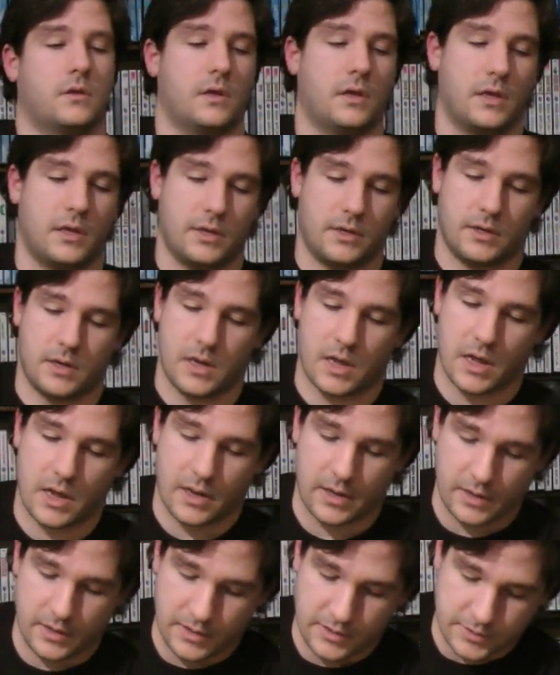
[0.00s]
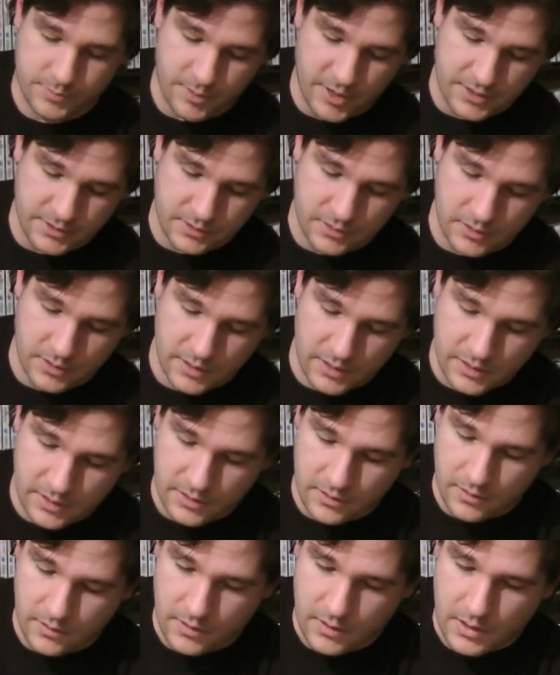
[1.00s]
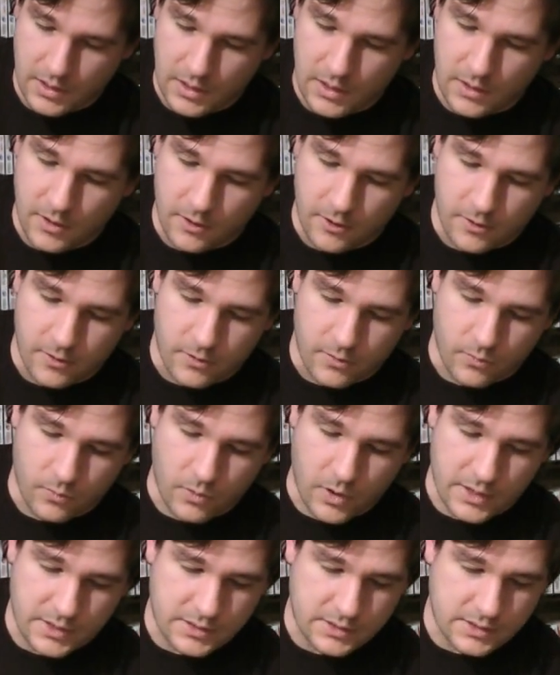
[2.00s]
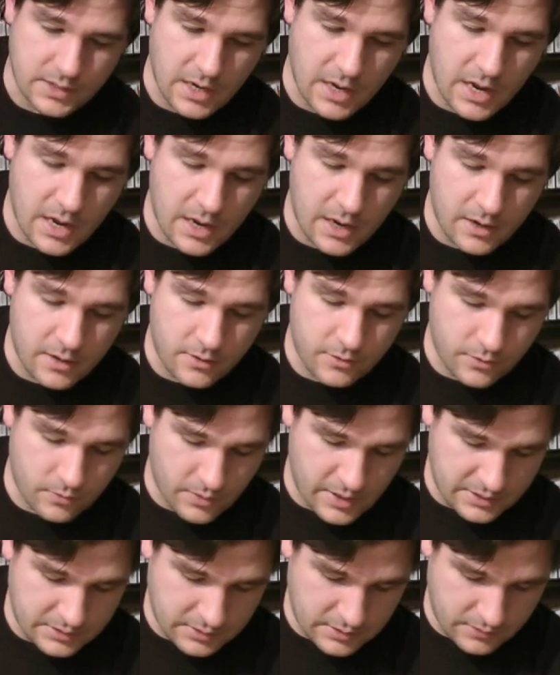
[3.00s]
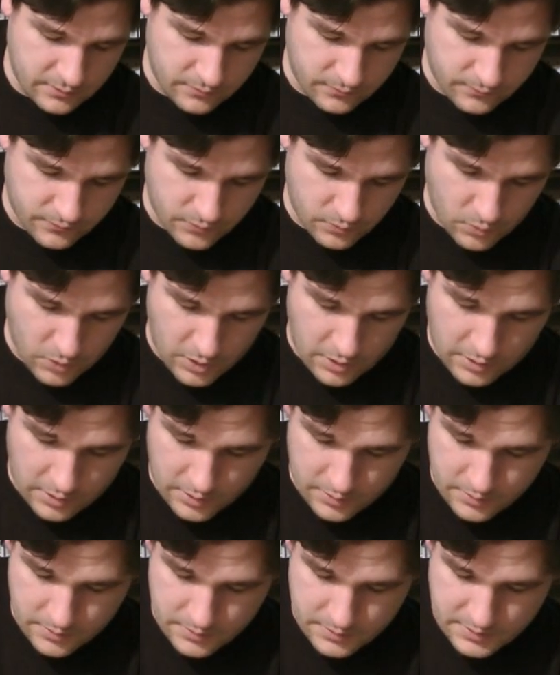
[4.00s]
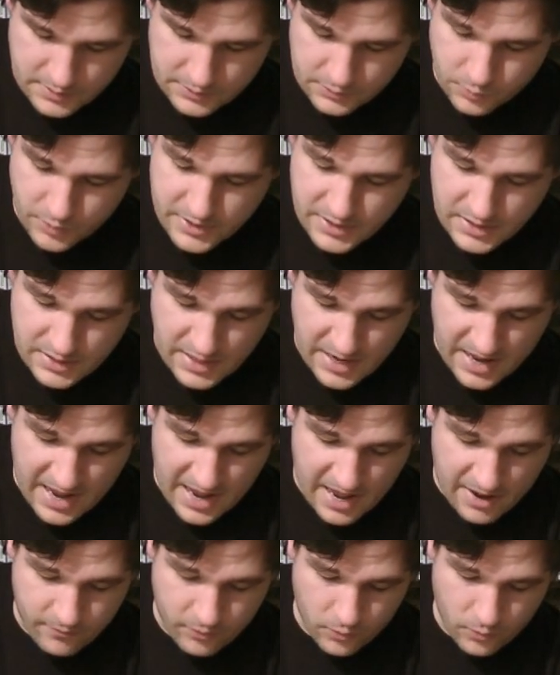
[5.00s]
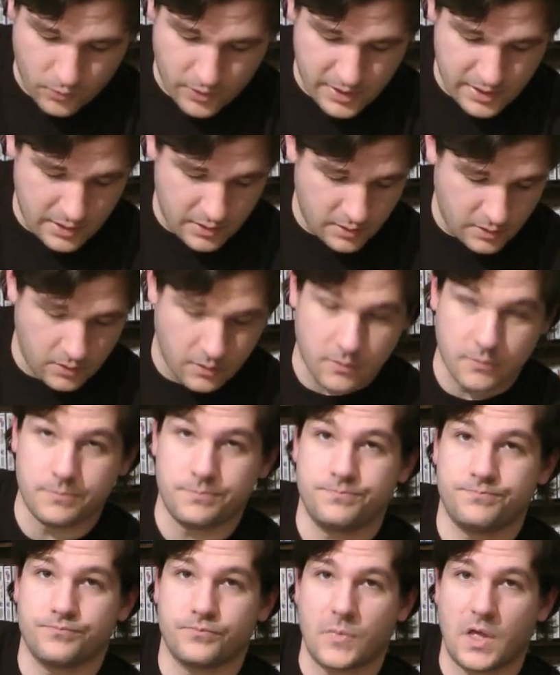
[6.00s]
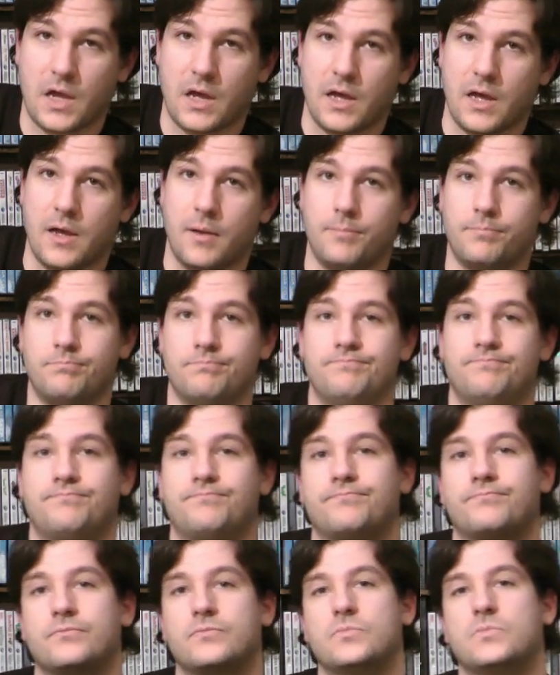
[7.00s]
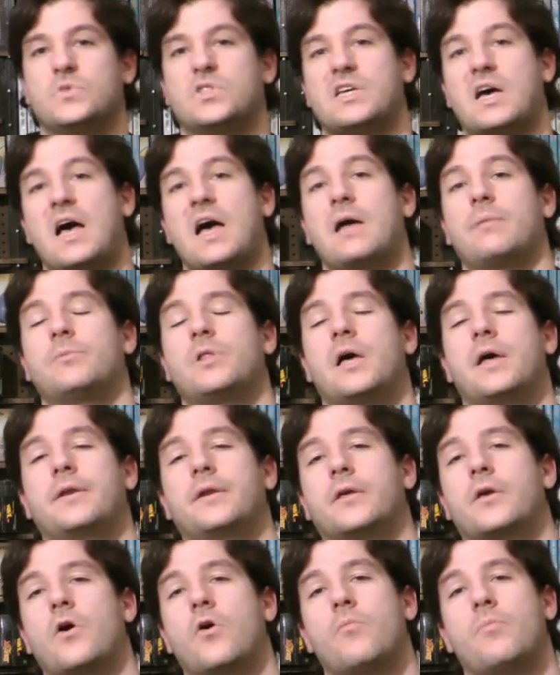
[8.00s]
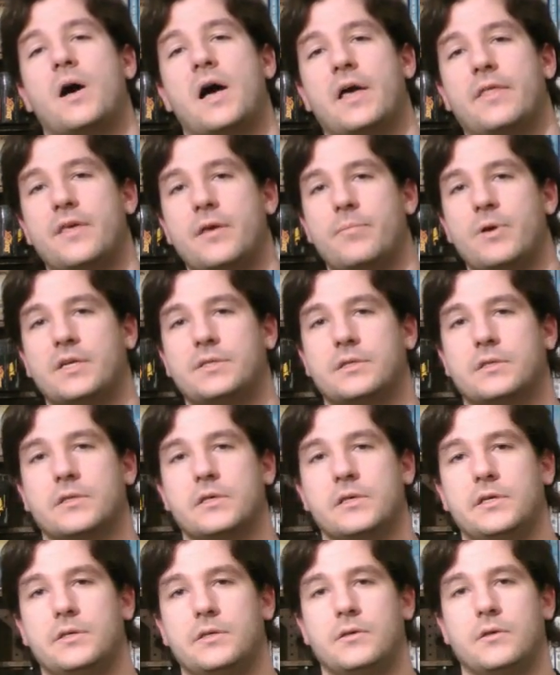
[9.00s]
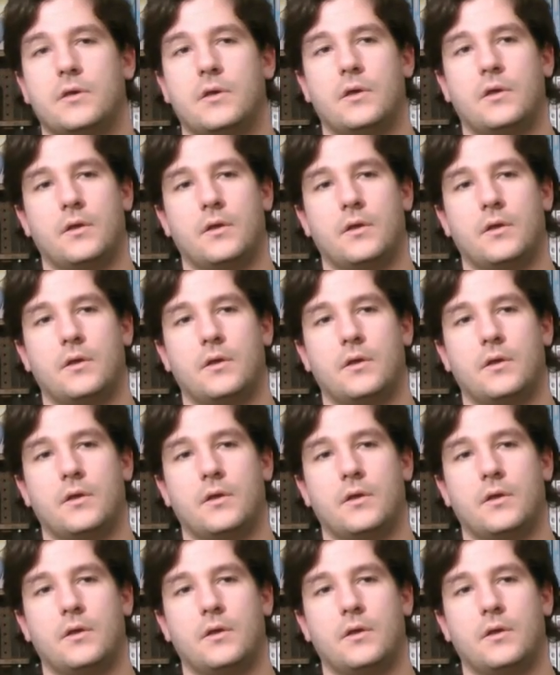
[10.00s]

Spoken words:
And it's basically what the rest of the world, since we didn't have a real timeline to go by, they basically...